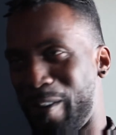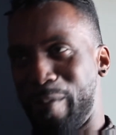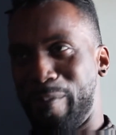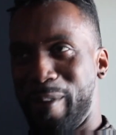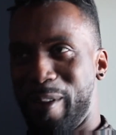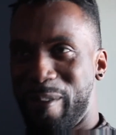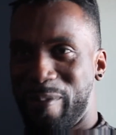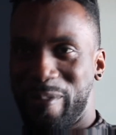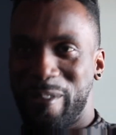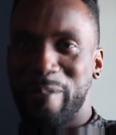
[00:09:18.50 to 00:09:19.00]
to
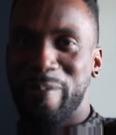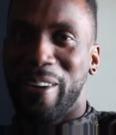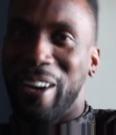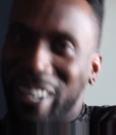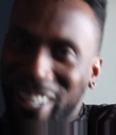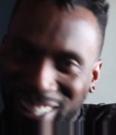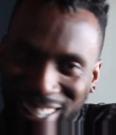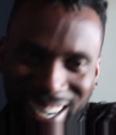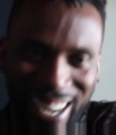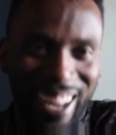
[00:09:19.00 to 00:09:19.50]
play football
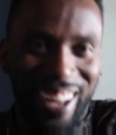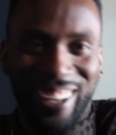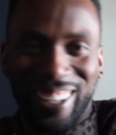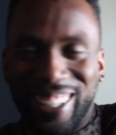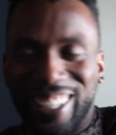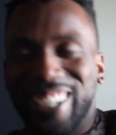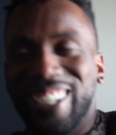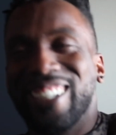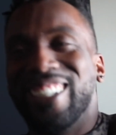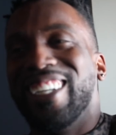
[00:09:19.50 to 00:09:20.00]
all
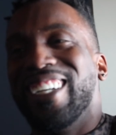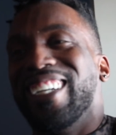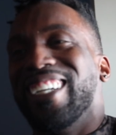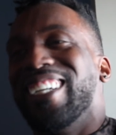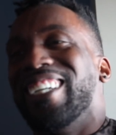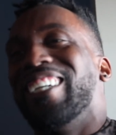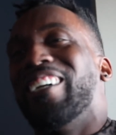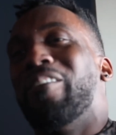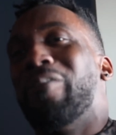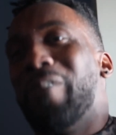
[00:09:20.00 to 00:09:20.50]
around,
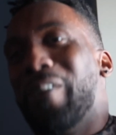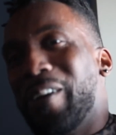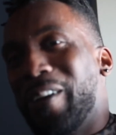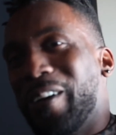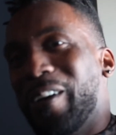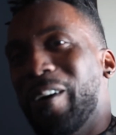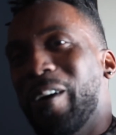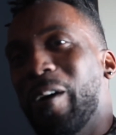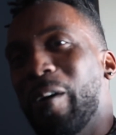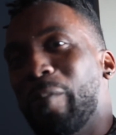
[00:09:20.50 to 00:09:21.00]

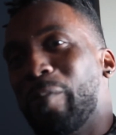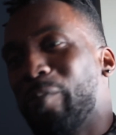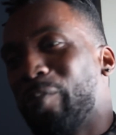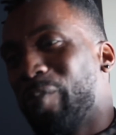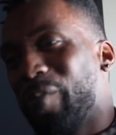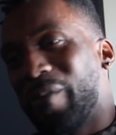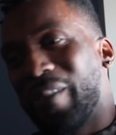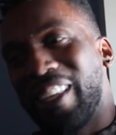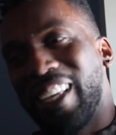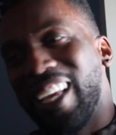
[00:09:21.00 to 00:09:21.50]

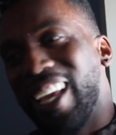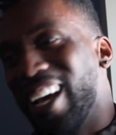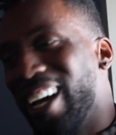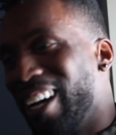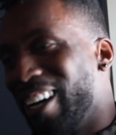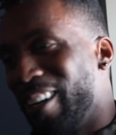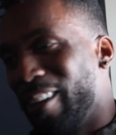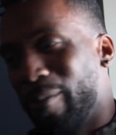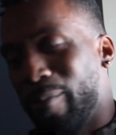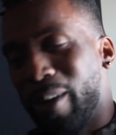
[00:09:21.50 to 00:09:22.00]

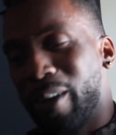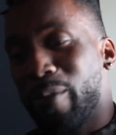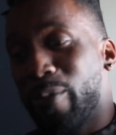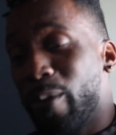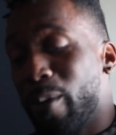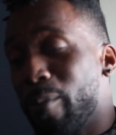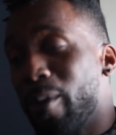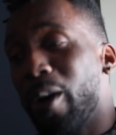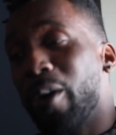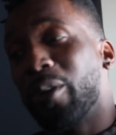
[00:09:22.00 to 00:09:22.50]
But, but
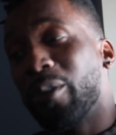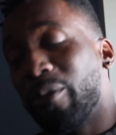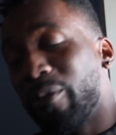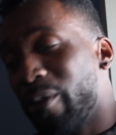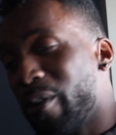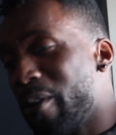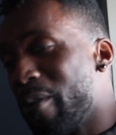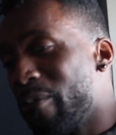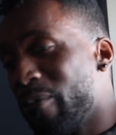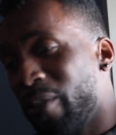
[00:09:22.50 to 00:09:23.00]
football is
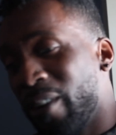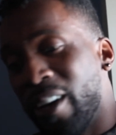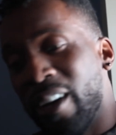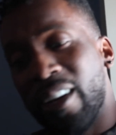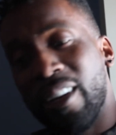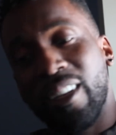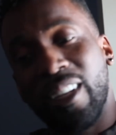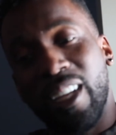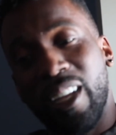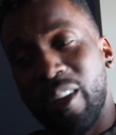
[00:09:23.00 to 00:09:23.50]
very fun.